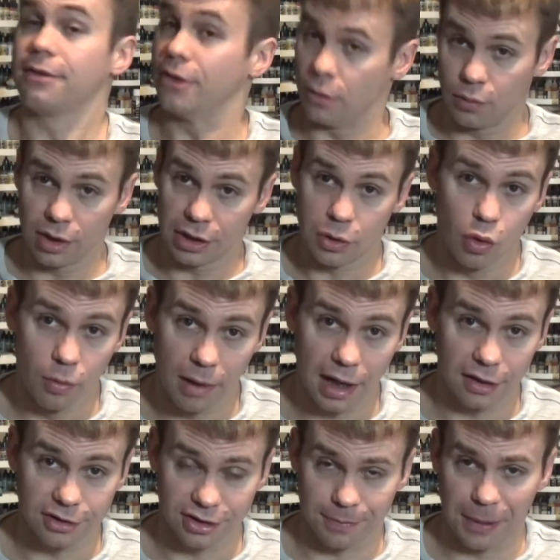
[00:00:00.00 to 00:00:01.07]
They're really cool
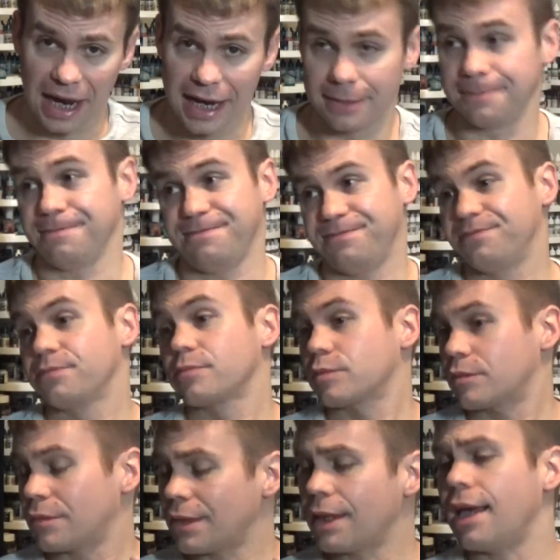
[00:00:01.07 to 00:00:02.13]
models to paint.
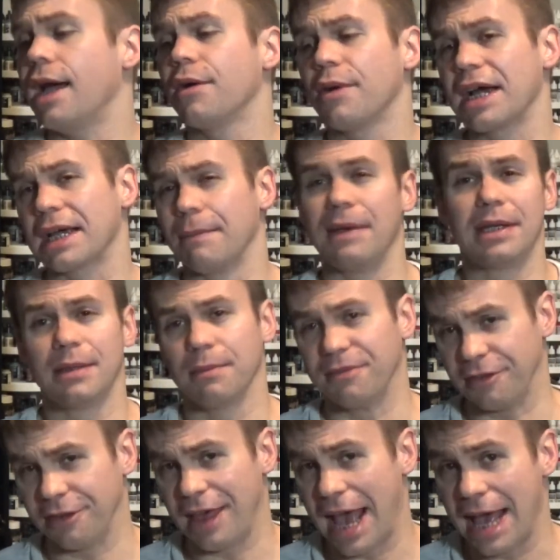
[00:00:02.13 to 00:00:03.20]
I recommend them
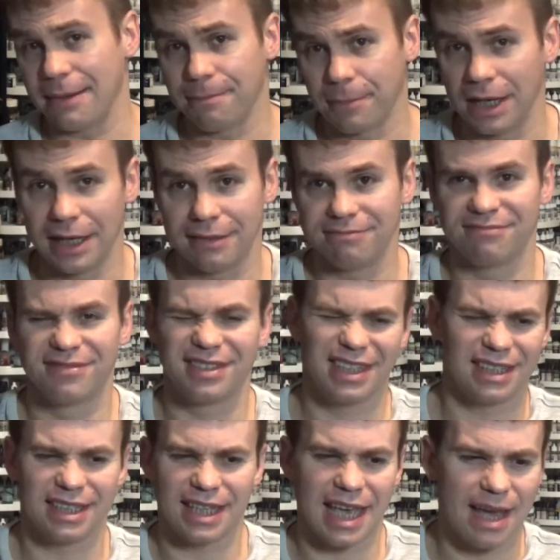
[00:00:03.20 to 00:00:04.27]
for that. But
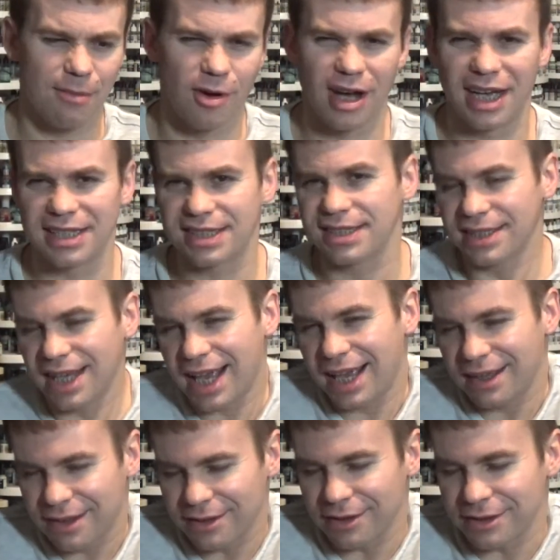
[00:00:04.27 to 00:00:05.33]
game-wise,
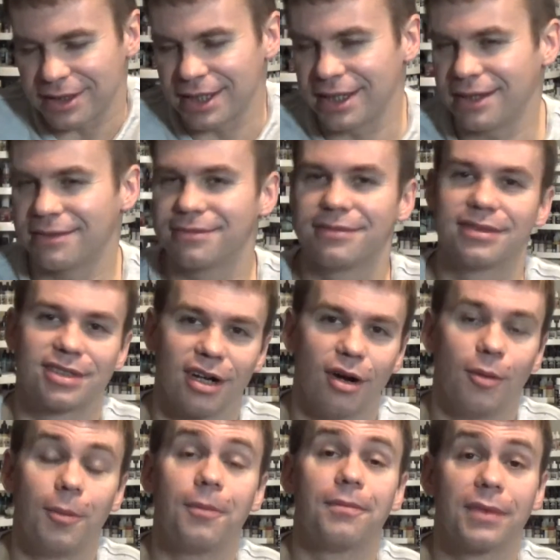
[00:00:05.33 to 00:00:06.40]
they're okay.
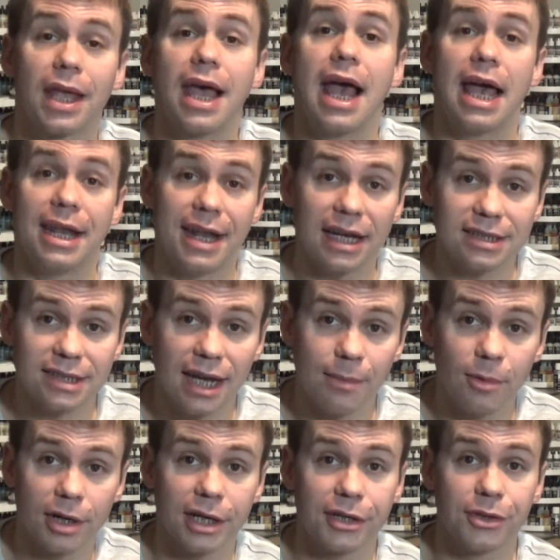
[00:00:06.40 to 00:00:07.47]
So next time
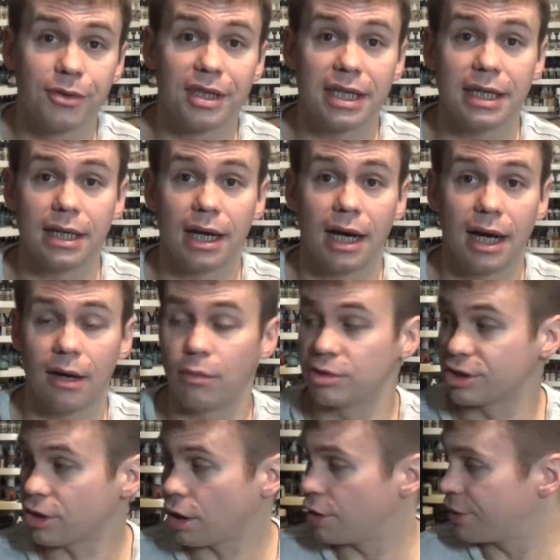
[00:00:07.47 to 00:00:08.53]
we're going to do the, we'll
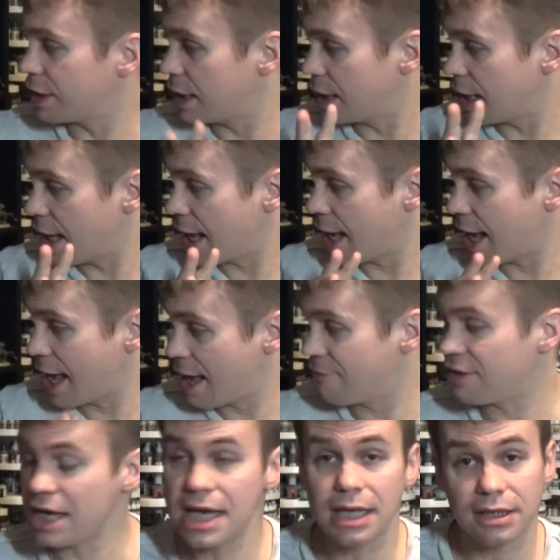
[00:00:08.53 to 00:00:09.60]
start on the
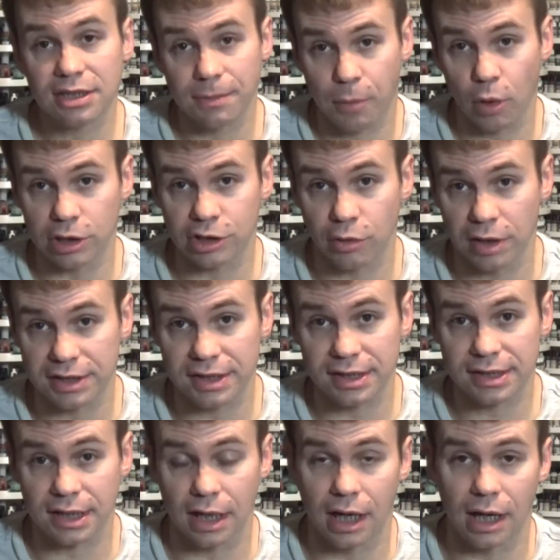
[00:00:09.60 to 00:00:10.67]
heavy support
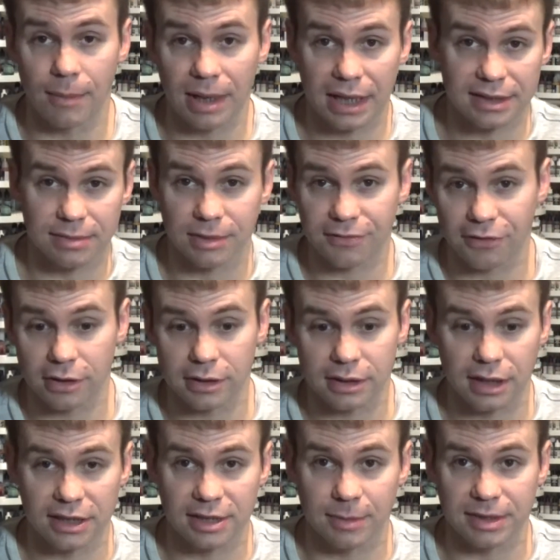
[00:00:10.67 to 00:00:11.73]
choices. I got some different
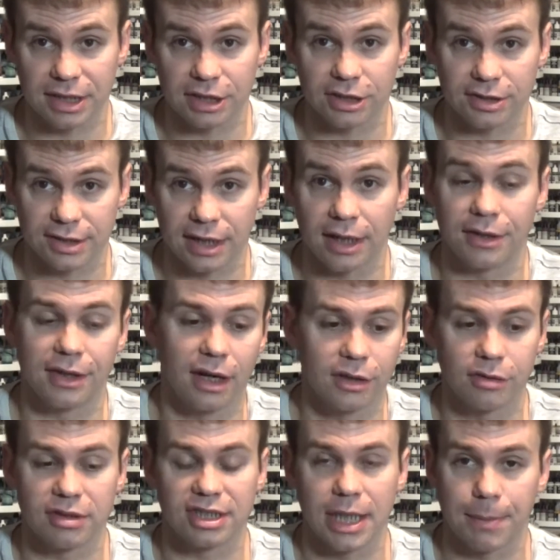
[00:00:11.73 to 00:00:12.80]
customizations there, and then I'll
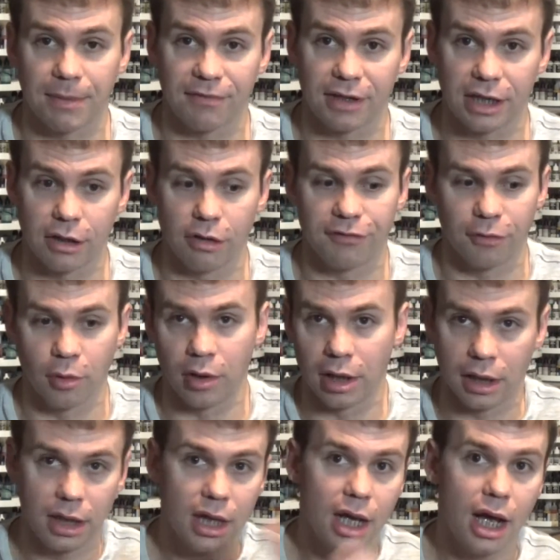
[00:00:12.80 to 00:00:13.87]
do a separate video
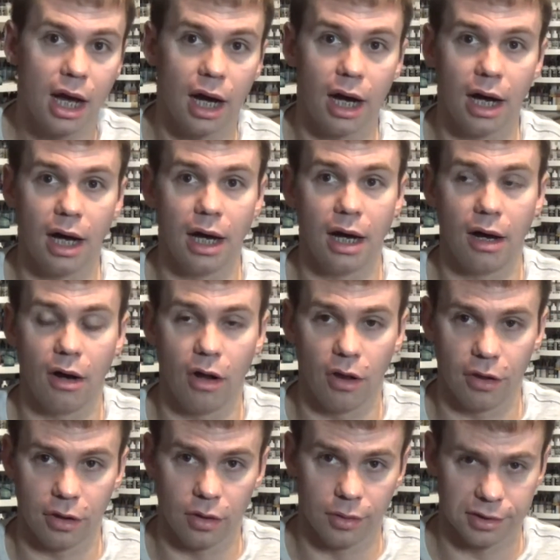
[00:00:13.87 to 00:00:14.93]
for
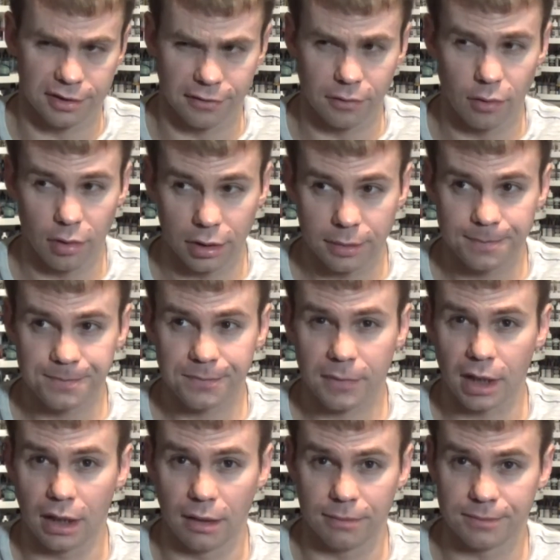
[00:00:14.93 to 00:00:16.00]
all the Lords of War,
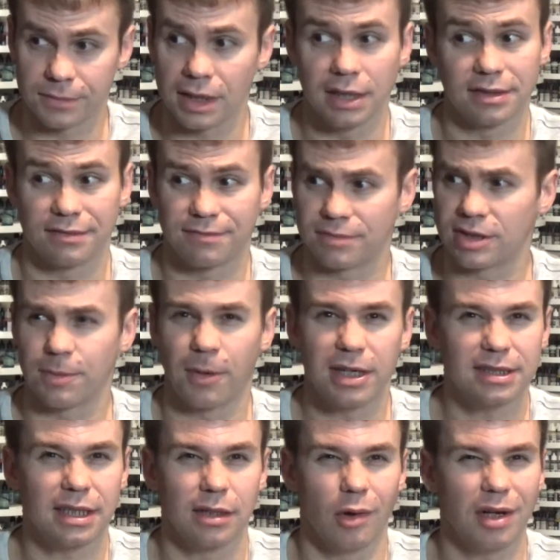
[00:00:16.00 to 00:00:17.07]
because
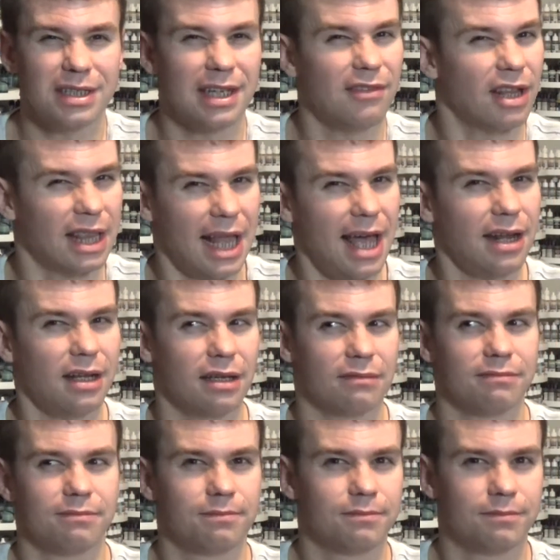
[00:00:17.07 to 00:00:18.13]
surprisingly, the orcs have a lot of
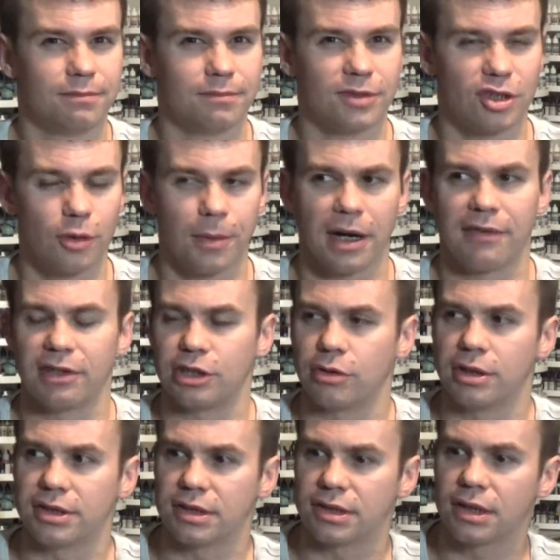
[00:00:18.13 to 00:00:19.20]
super heavy
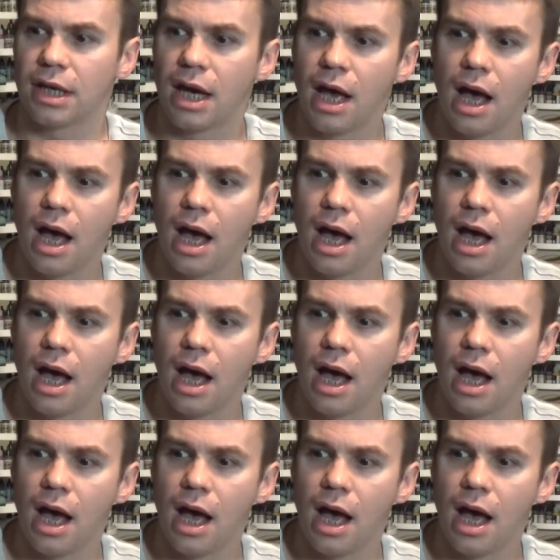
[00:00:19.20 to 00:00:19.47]
choices.